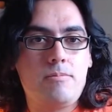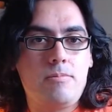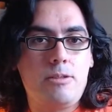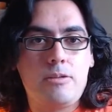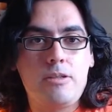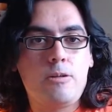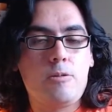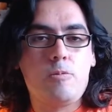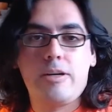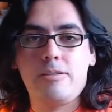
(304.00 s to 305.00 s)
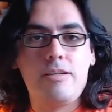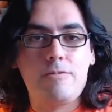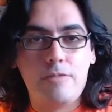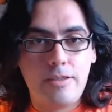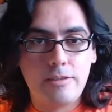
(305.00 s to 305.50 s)
You could go watch
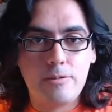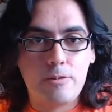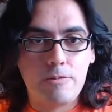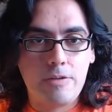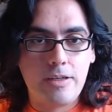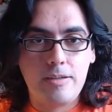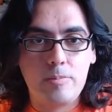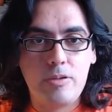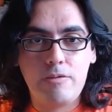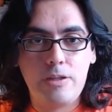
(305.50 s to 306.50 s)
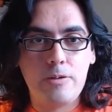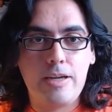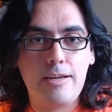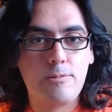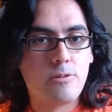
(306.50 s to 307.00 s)
Netflix or fucking play video
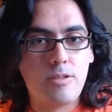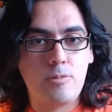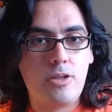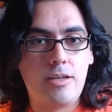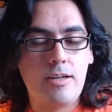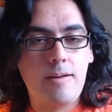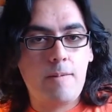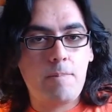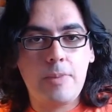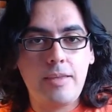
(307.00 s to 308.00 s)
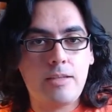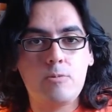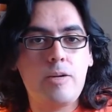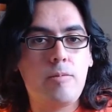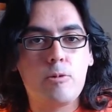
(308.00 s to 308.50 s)
games or some shit, and that's
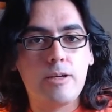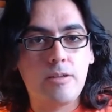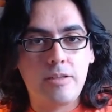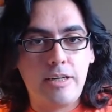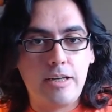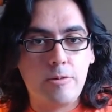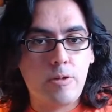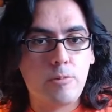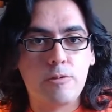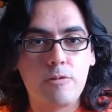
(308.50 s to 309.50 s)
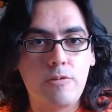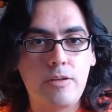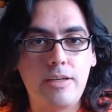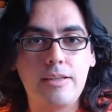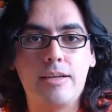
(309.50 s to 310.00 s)
way more entertaining and way more
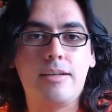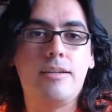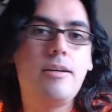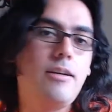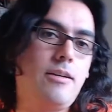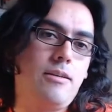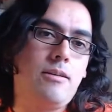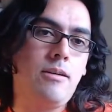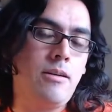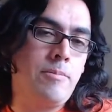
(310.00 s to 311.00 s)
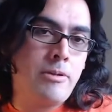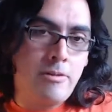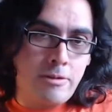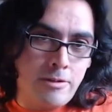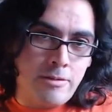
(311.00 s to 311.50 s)
fulfilling than, oh, I'm gonna
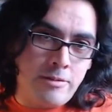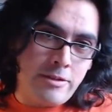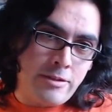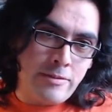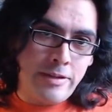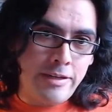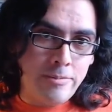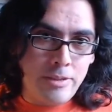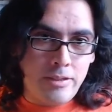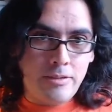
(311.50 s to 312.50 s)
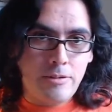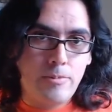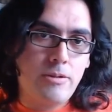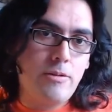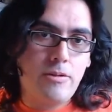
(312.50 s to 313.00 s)
learn, anatomy, or I'm
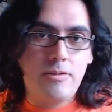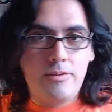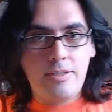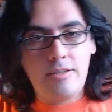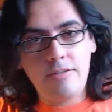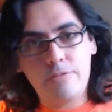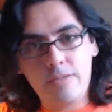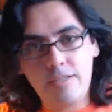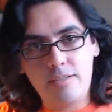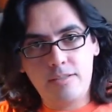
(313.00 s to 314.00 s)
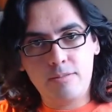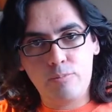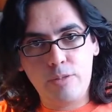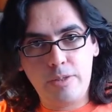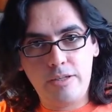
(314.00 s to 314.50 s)
gonna learn fucking
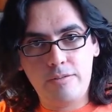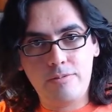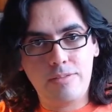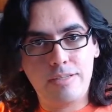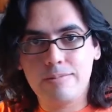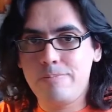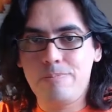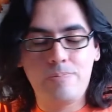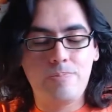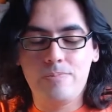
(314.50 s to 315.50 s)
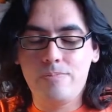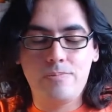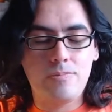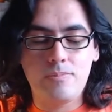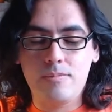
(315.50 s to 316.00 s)
primitives. Like,
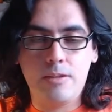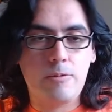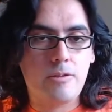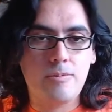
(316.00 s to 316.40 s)
you won't.